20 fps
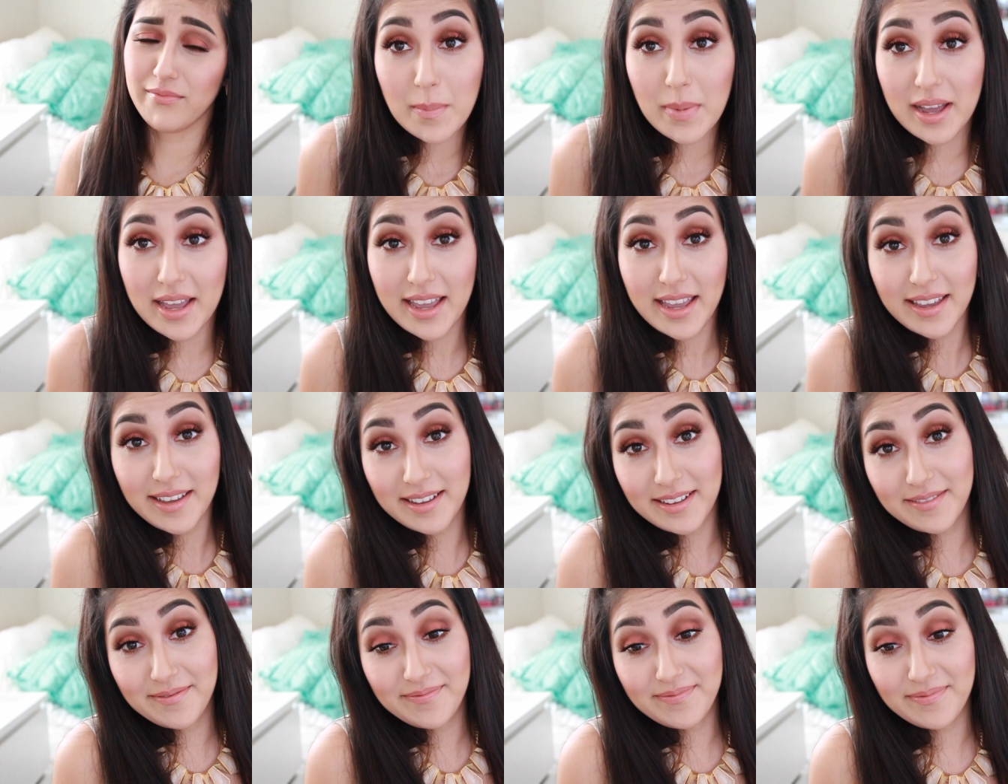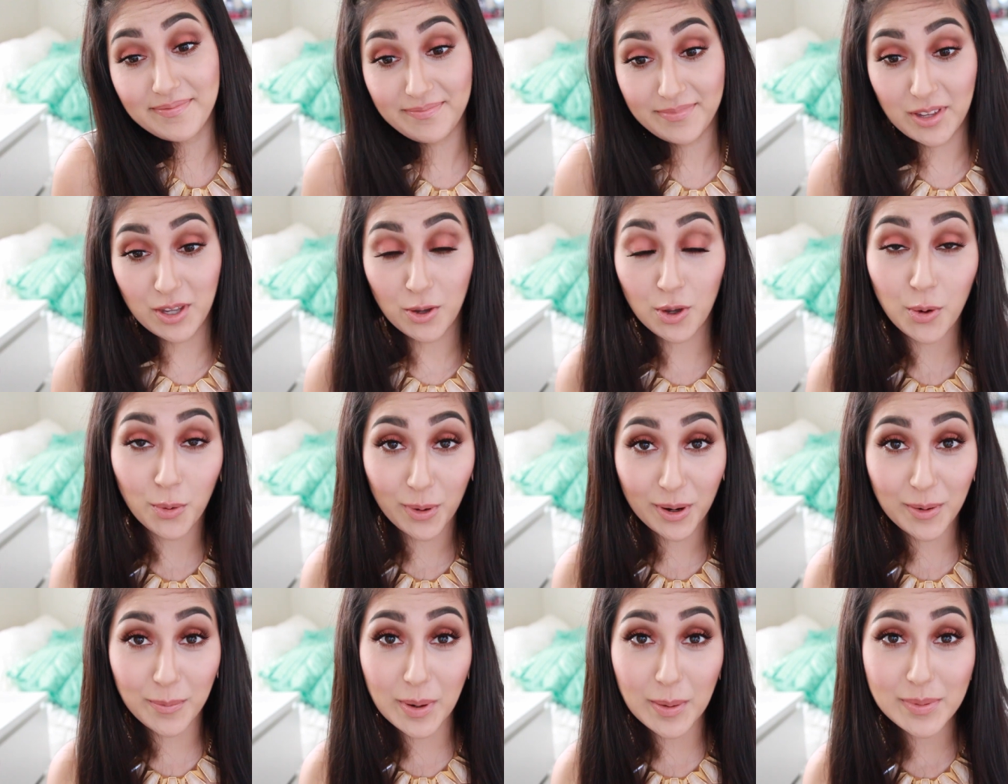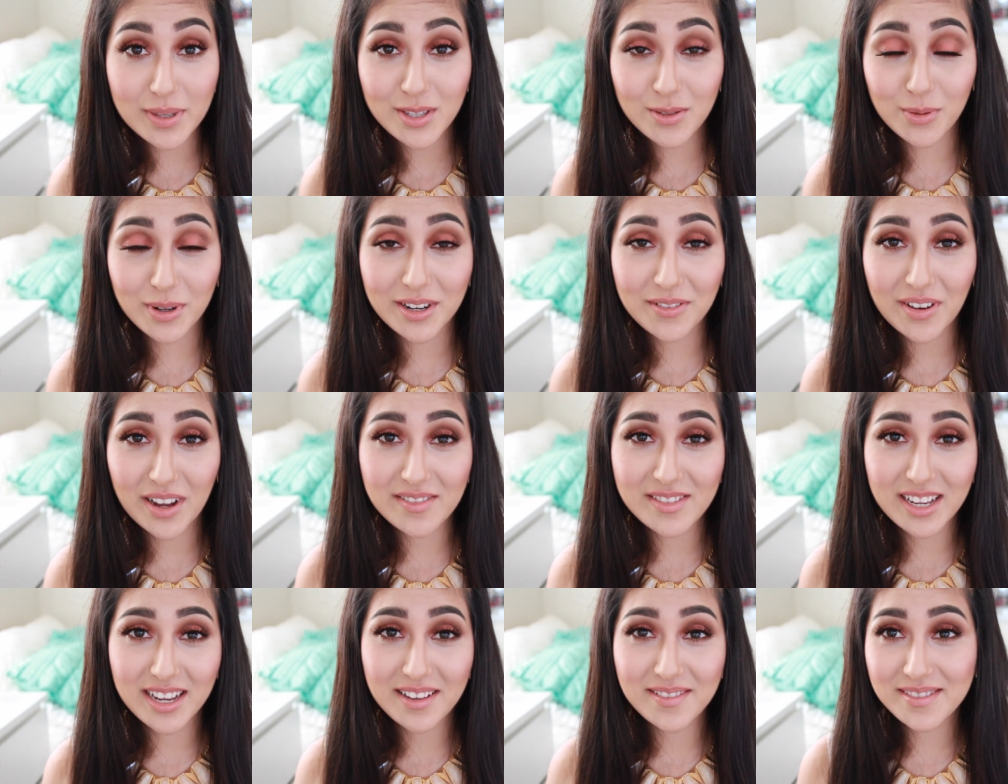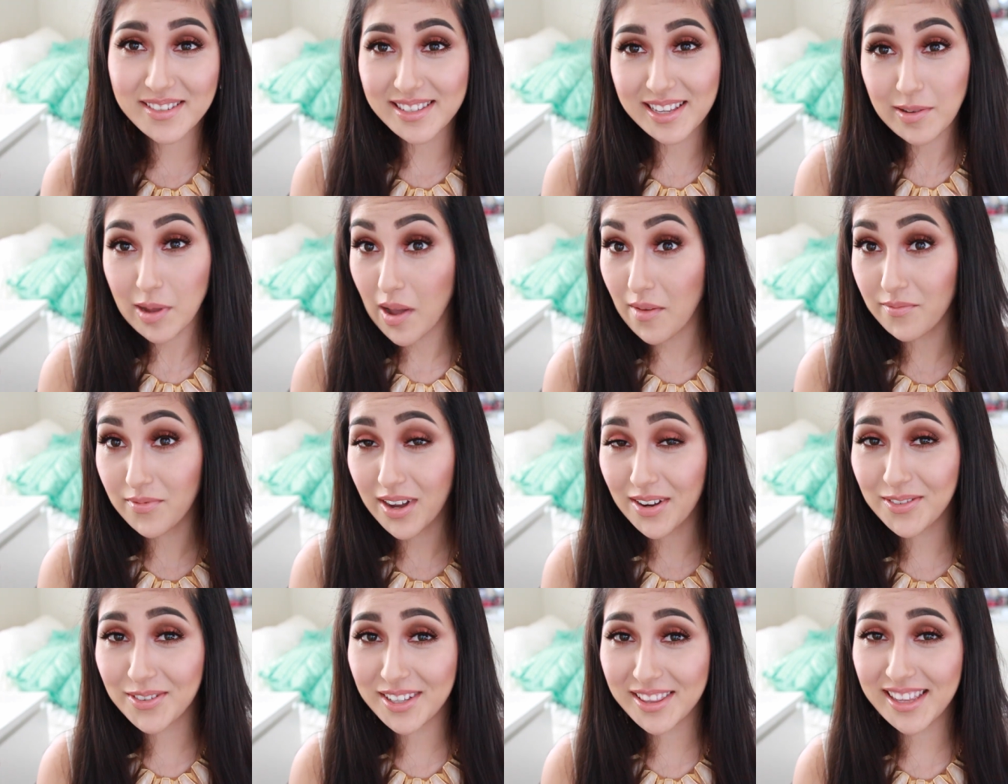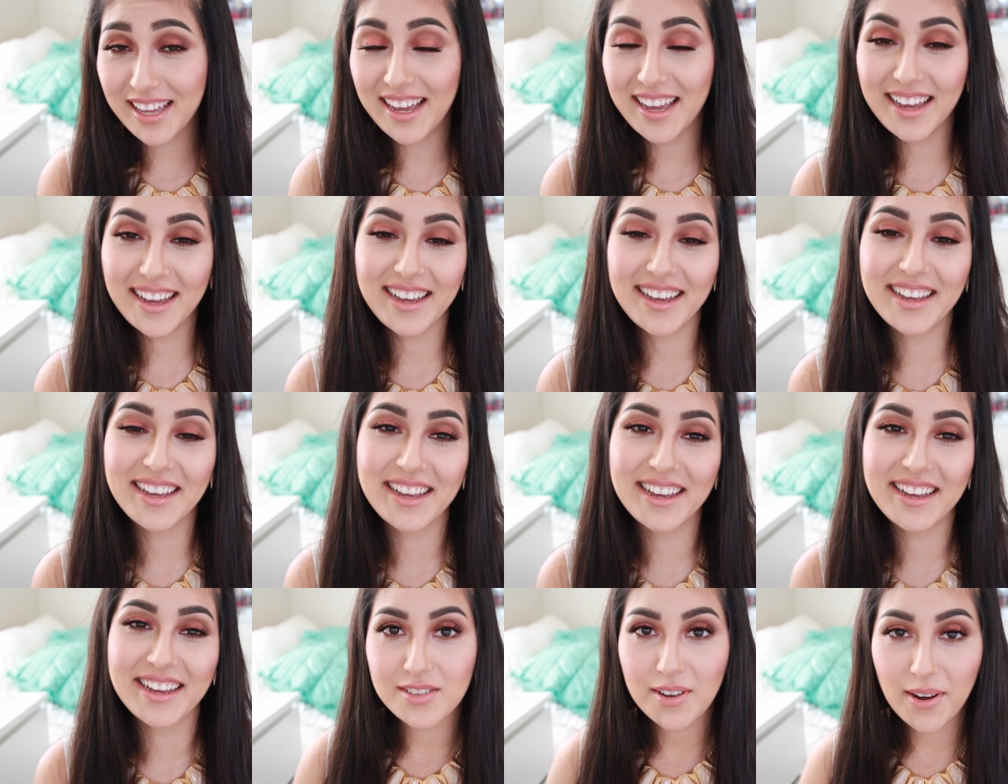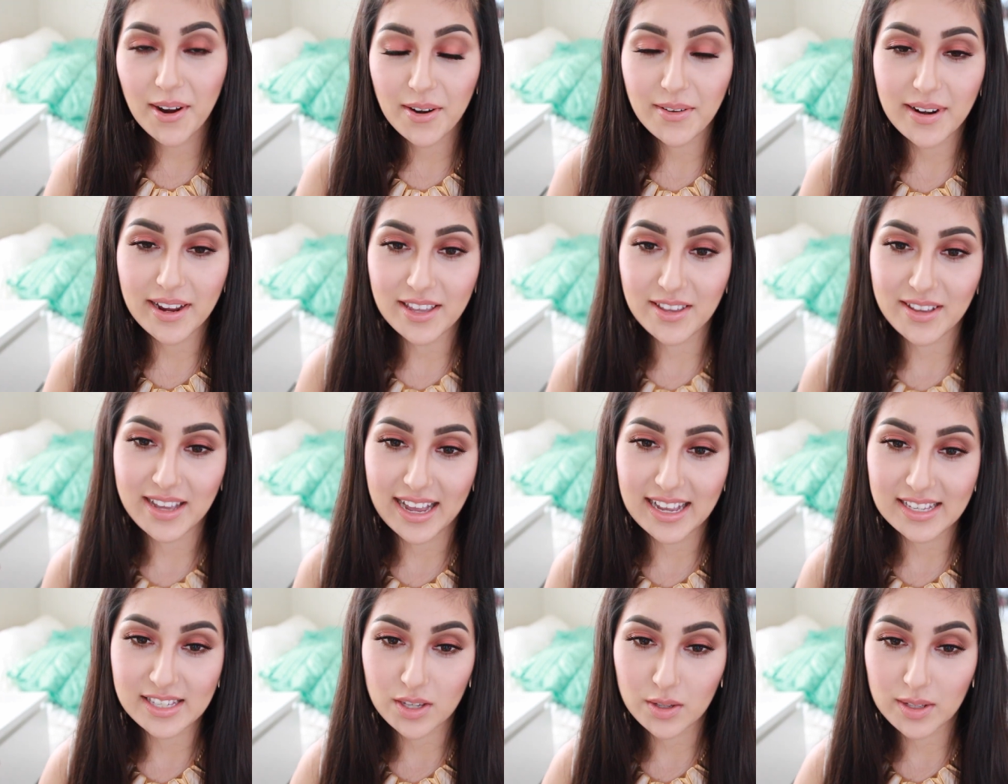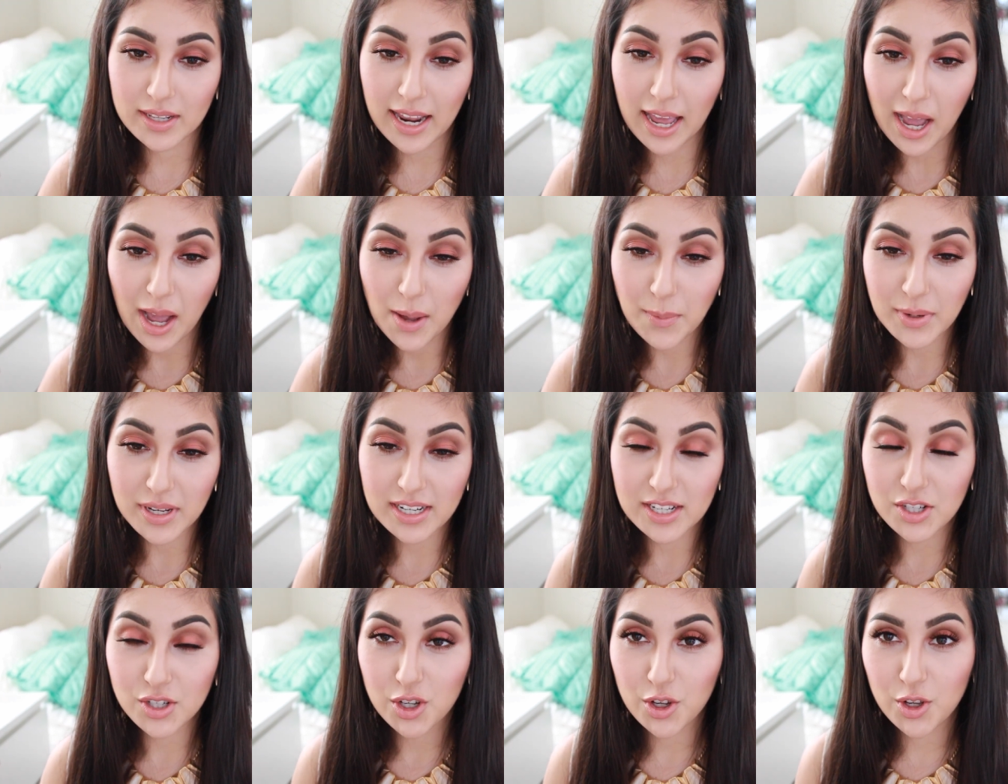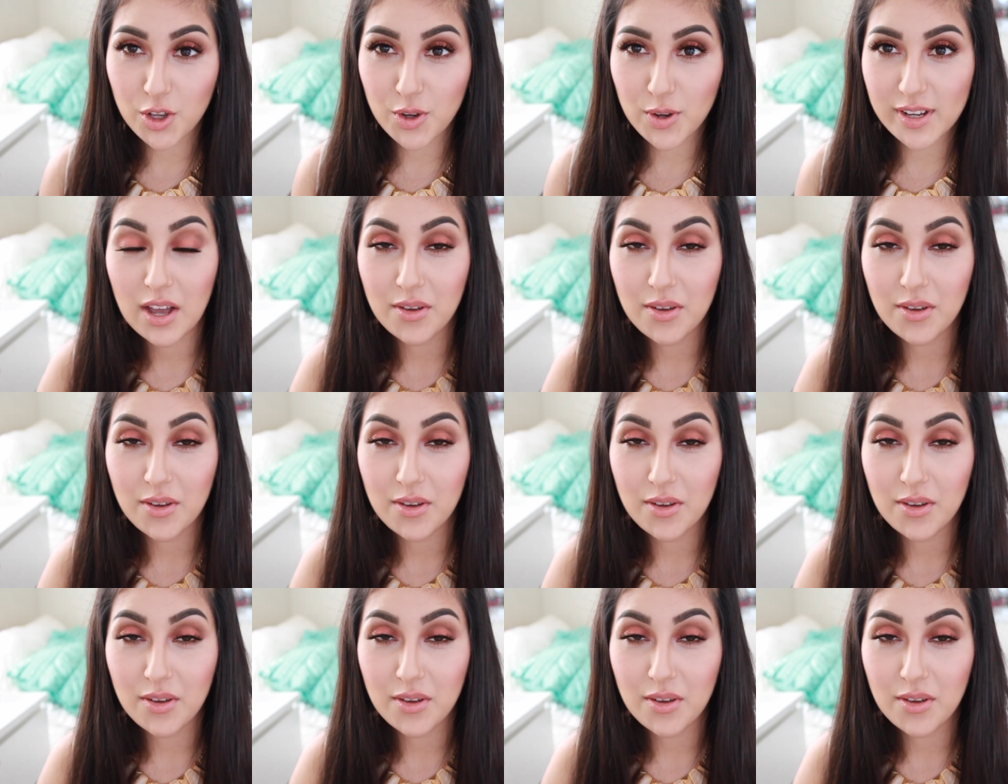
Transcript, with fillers: But hey, you can wear them up to 25 times. I'm fine with that. So alright you guys, so now I'm gonna show you